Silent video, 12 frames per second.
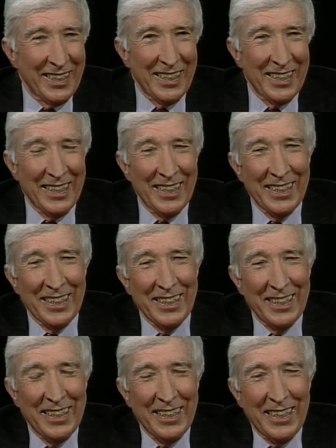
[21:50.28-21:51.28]

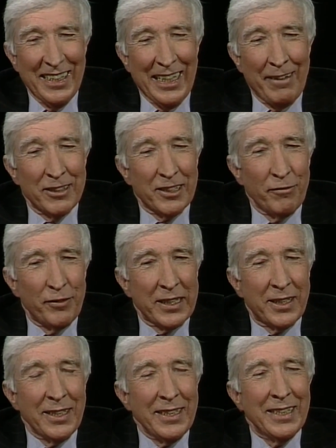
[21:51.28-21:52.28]
uh, I was
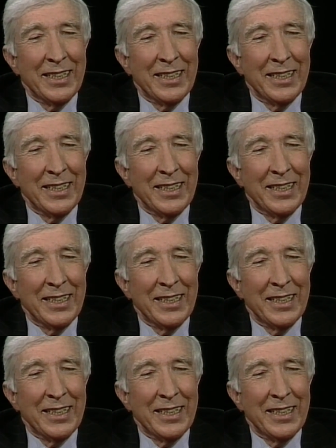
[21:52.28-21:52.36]
conflicted, so